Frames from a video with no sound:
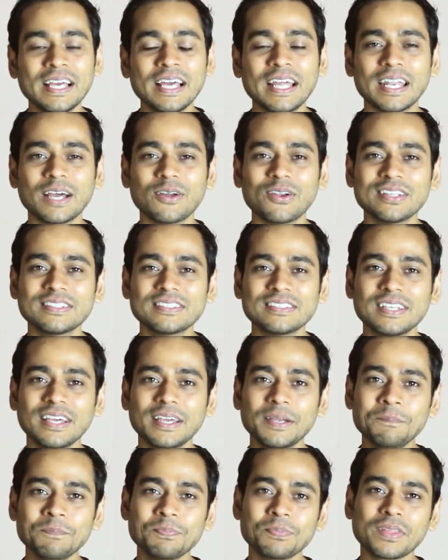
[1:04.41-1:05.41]
Now let's
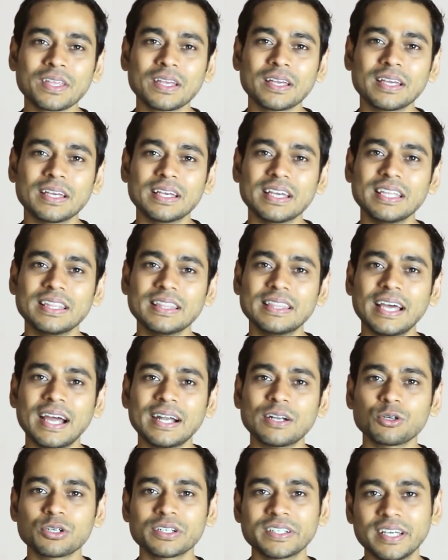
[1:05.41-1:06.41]
say in that
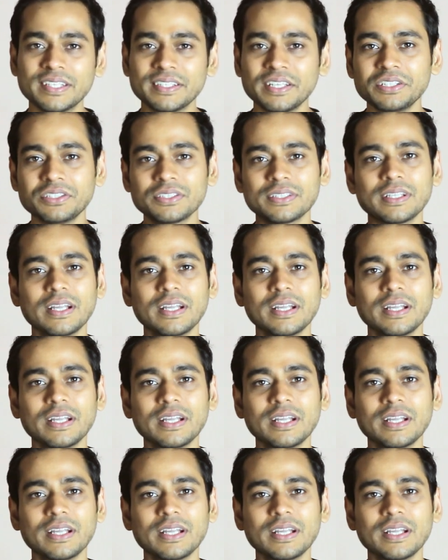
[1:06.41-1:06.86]
organization,